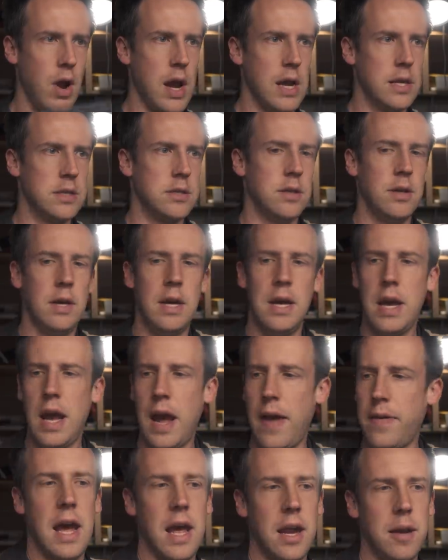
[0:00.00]
right.
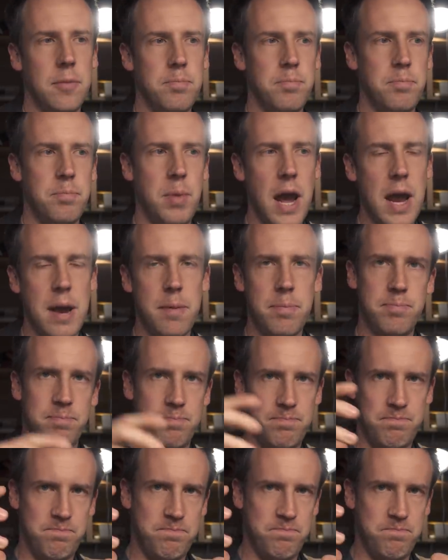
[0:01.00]
And by
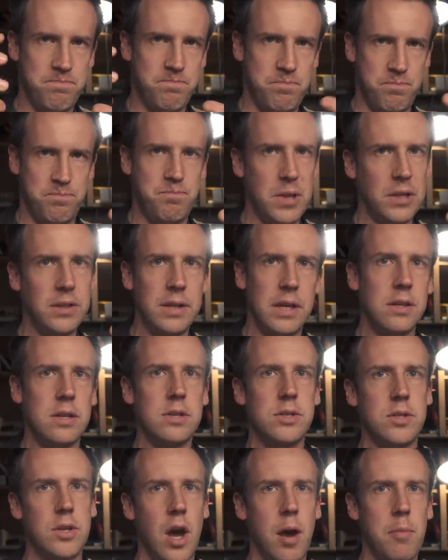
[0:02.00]
building
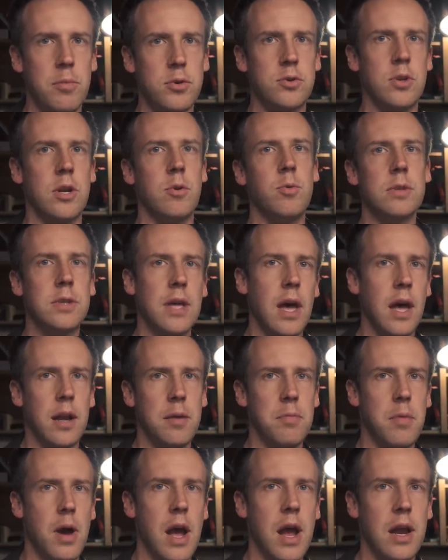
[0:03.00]
the geometry with that
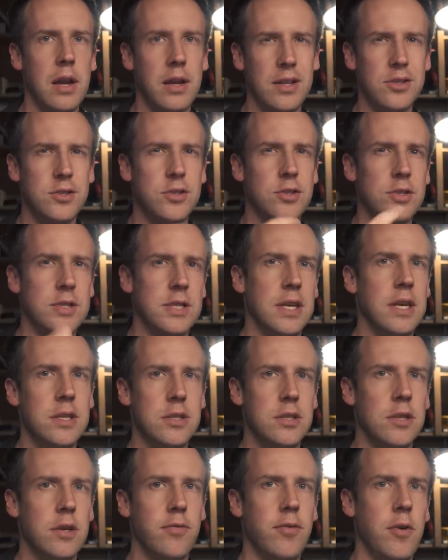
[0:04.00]
in mind, it's just
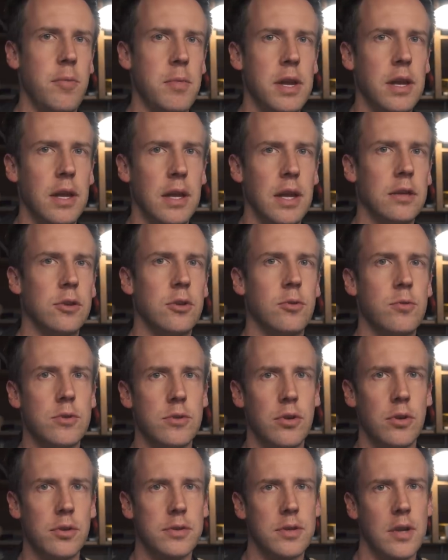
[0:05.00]
easier for me to get the
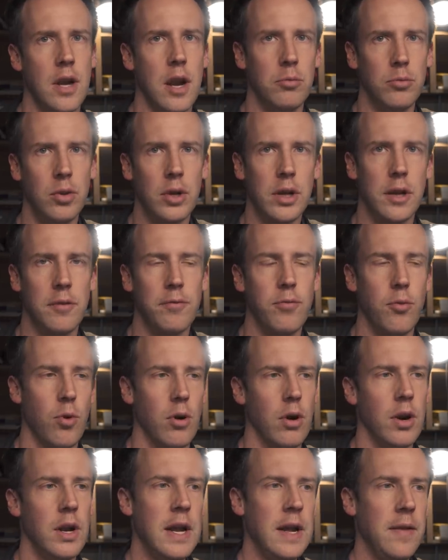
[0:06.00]
results that I'm looking
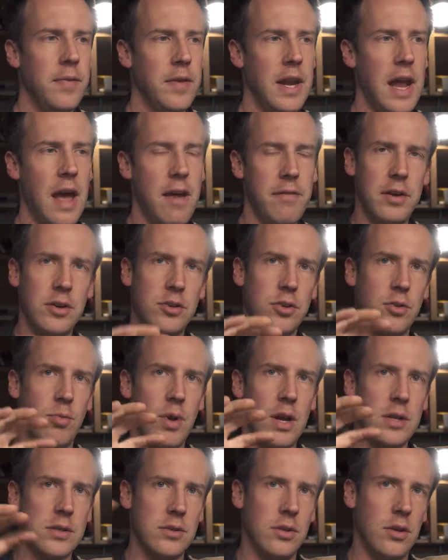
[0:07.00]
for than having to
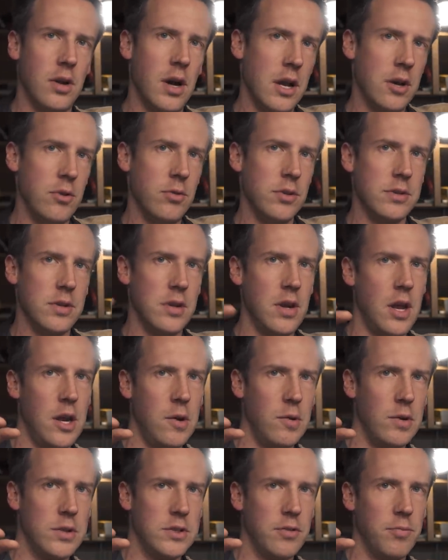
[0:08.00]
wrestle hundreds and
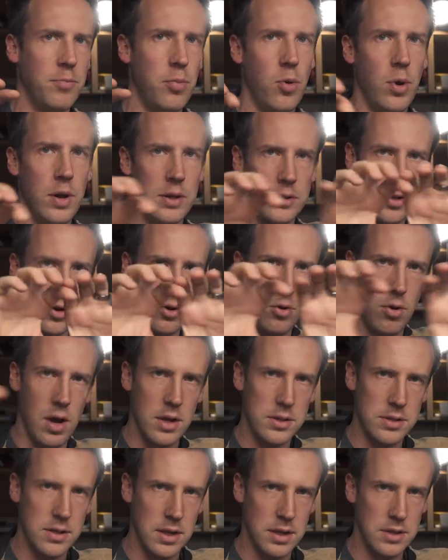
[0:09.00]
hundreds of points
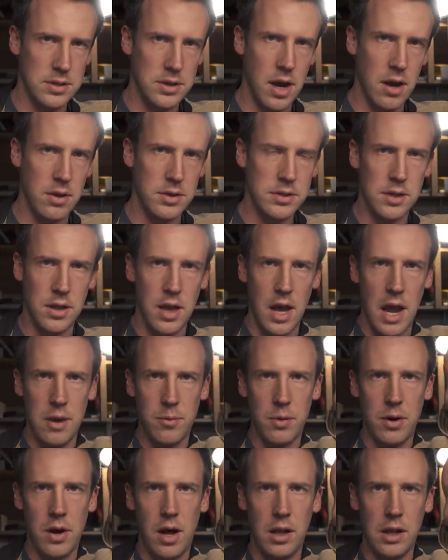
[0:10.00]
across the entire
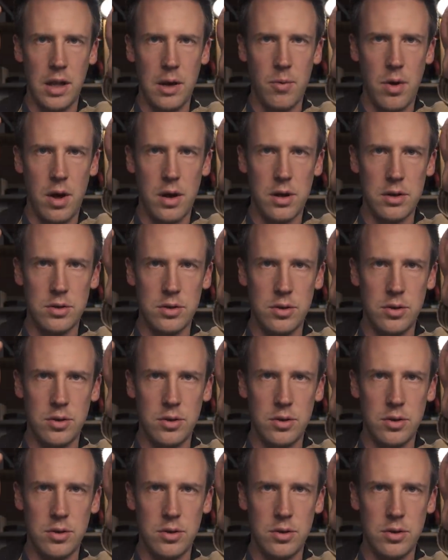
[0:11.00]
slide when all I want to